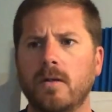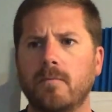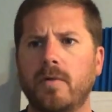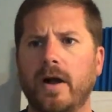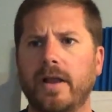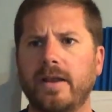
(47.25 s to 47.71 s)

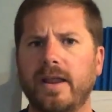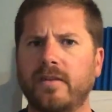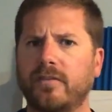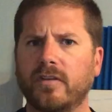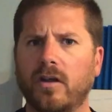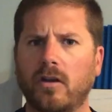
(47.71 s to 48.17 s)
but
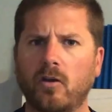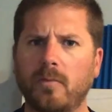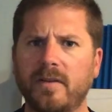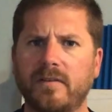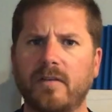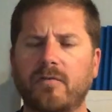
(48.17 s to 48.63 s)
it's a little
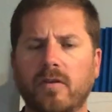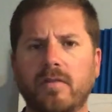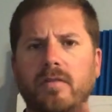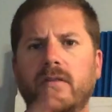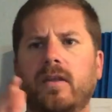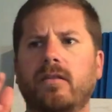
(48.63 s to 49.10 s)
bit
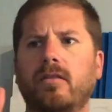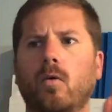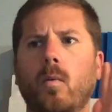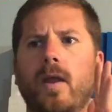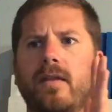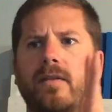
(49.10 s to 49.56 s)
different than the
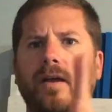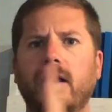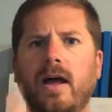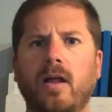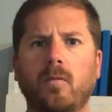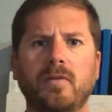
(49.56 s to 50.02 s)
way that
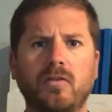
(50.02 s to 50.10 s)
I'll